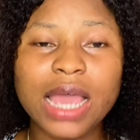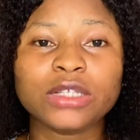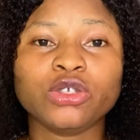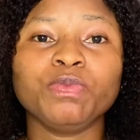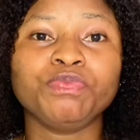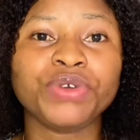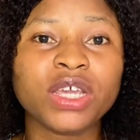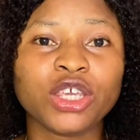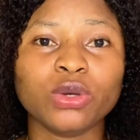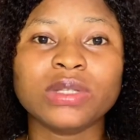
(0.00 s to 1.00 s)
to
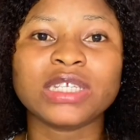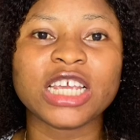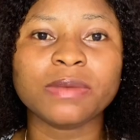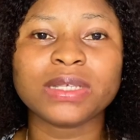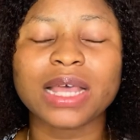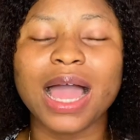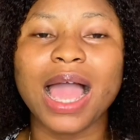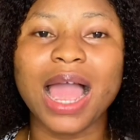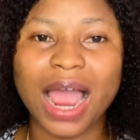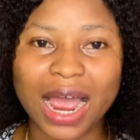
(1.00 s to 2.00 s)
bring you tips
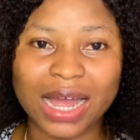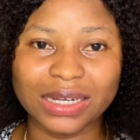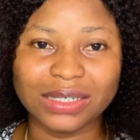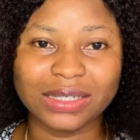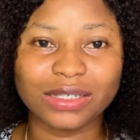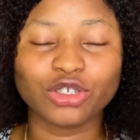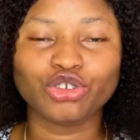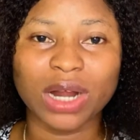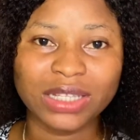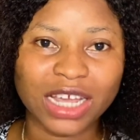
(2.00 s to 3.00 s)
and
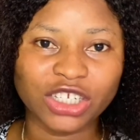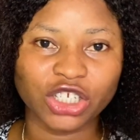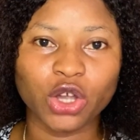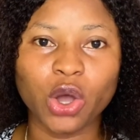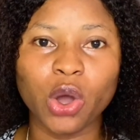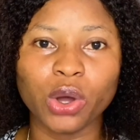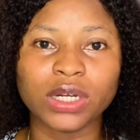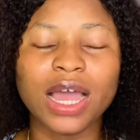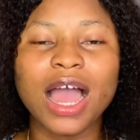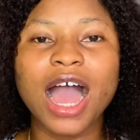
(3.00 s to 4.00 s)
strategy
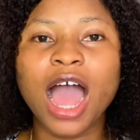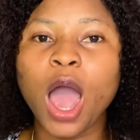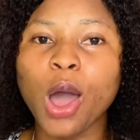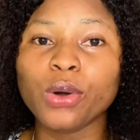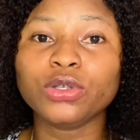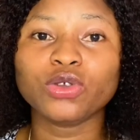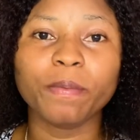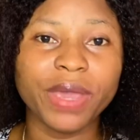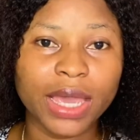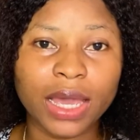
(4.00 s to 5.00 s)
on how to
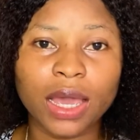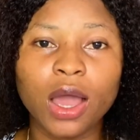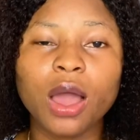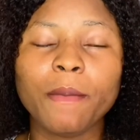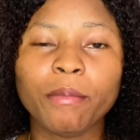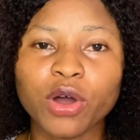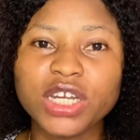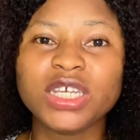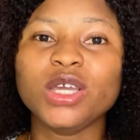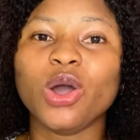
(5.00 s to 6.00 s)
make
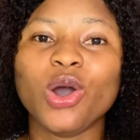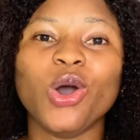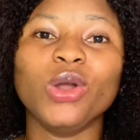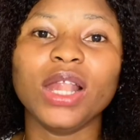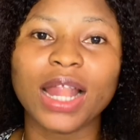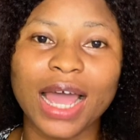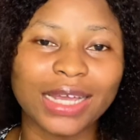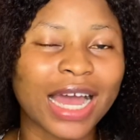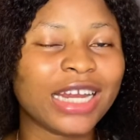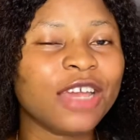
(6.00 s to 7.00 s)
money
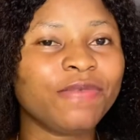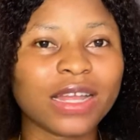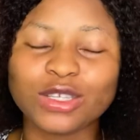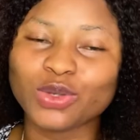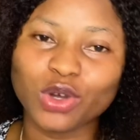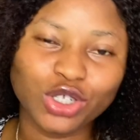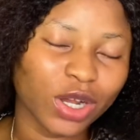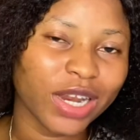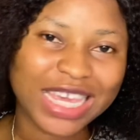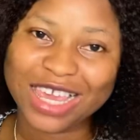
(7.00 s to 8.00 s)
online. And if that is what
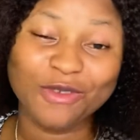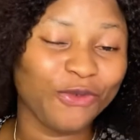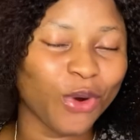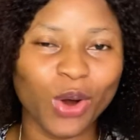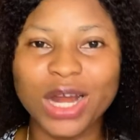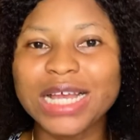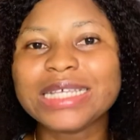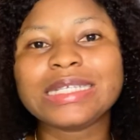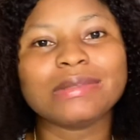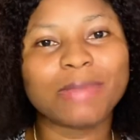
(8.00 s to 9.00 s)
you're looking for,
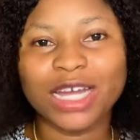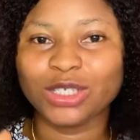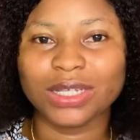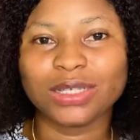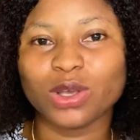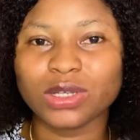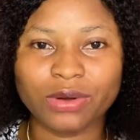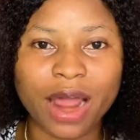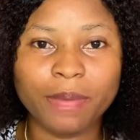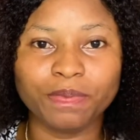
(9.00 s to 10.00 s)
smash on that
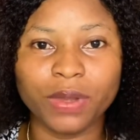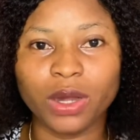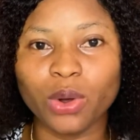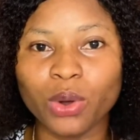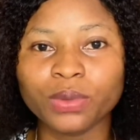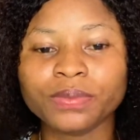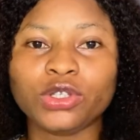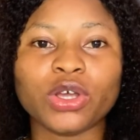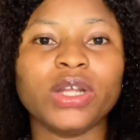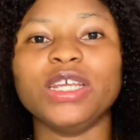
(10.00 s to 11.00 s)
subscribe below,
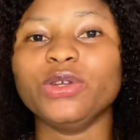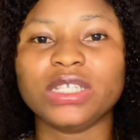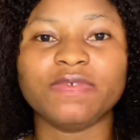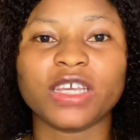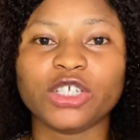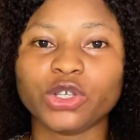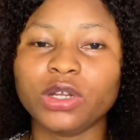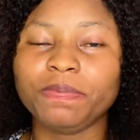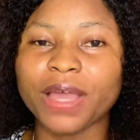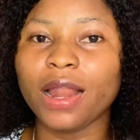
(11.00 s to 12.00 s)
turn the
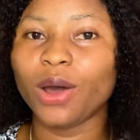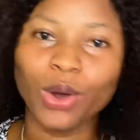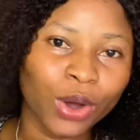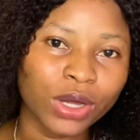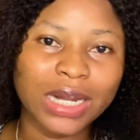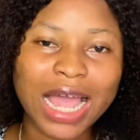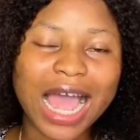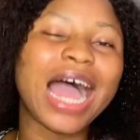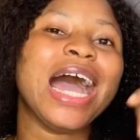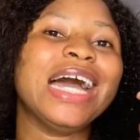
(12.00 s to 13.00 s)
notification bell on,
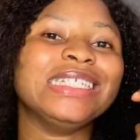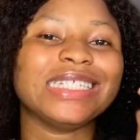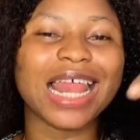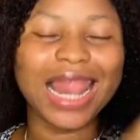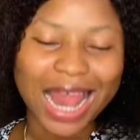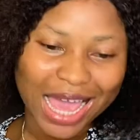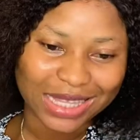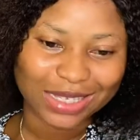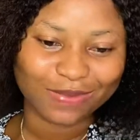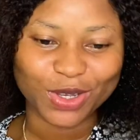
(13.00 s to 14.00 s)
and like
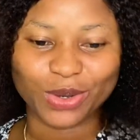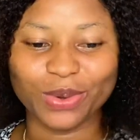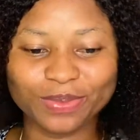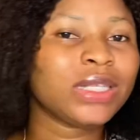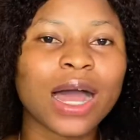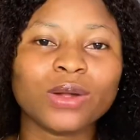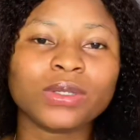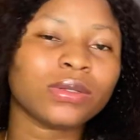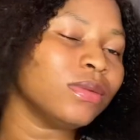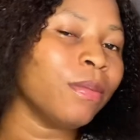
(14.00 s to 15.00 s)
this video.
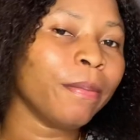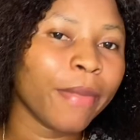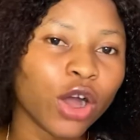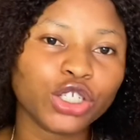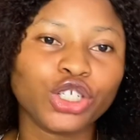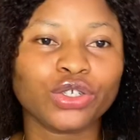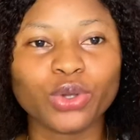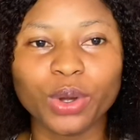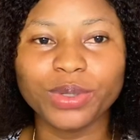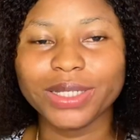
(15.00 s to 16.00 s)
Without much
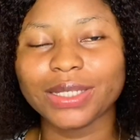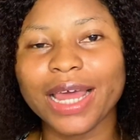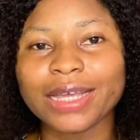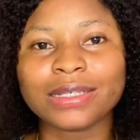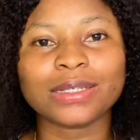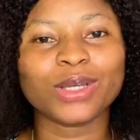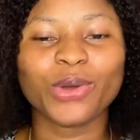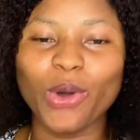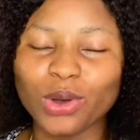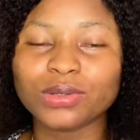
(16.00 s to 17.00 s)
stories, let's
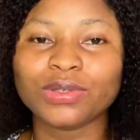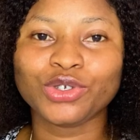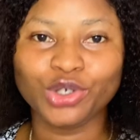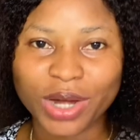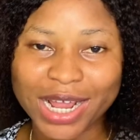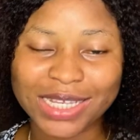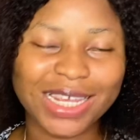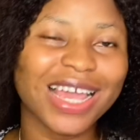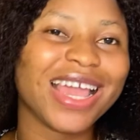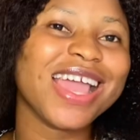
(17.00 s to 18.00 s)
go
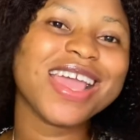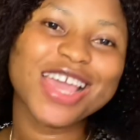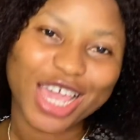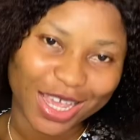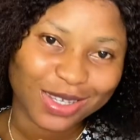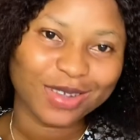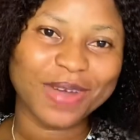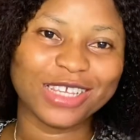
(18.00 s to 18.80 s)
straight into my